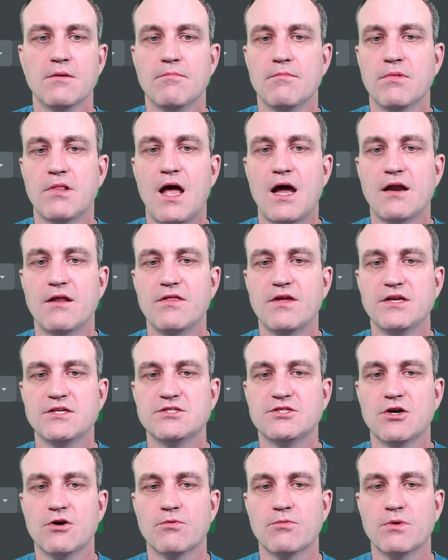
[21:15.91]
A lot of these
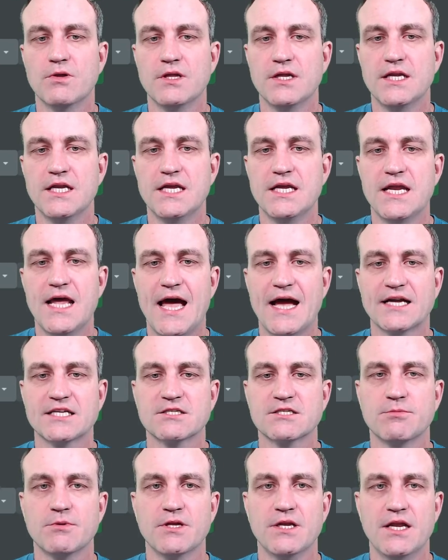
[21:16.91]
don't really need
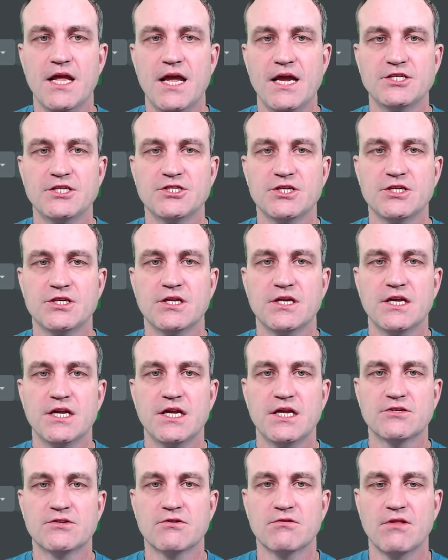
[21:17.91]
explanation.
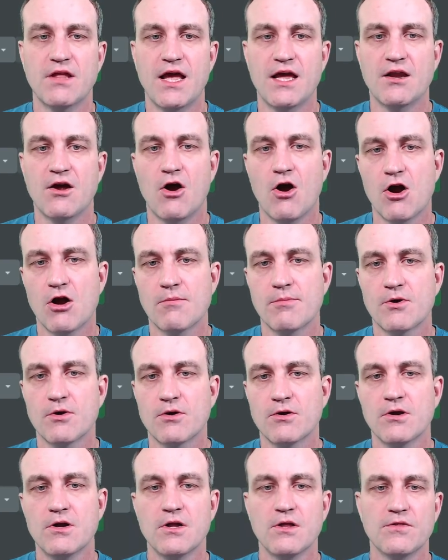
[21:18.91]
Hinterland
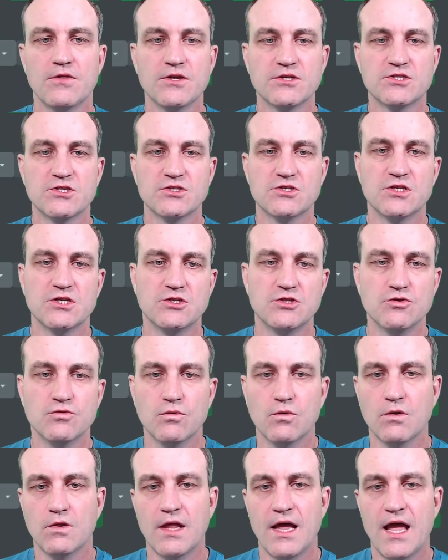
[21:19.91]
Harbor, this is the
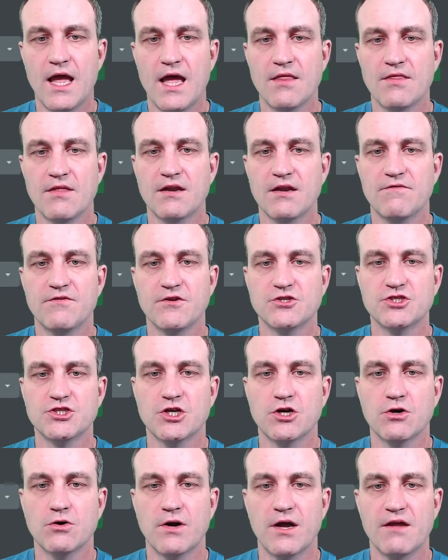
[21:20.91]
dual land that if you
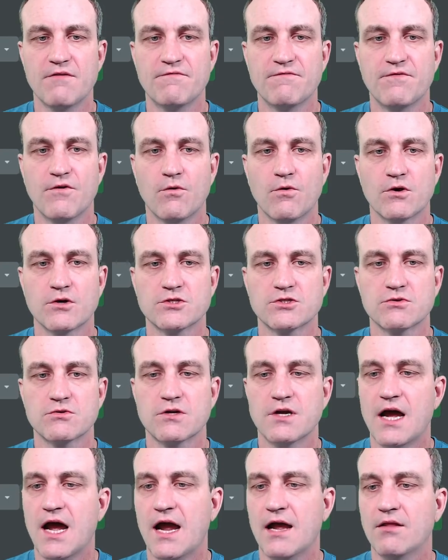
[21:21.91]
show a forest or
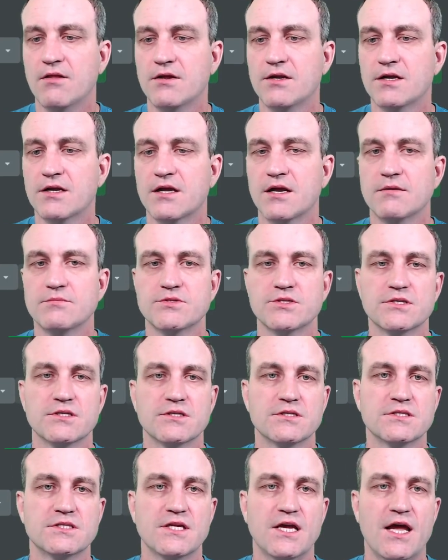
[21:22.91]
an island, it comes in
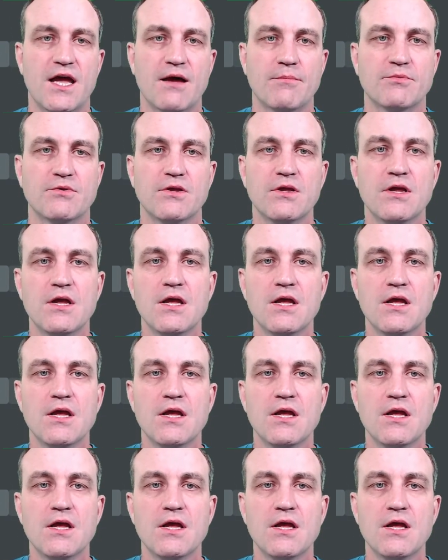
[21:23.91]
untapped.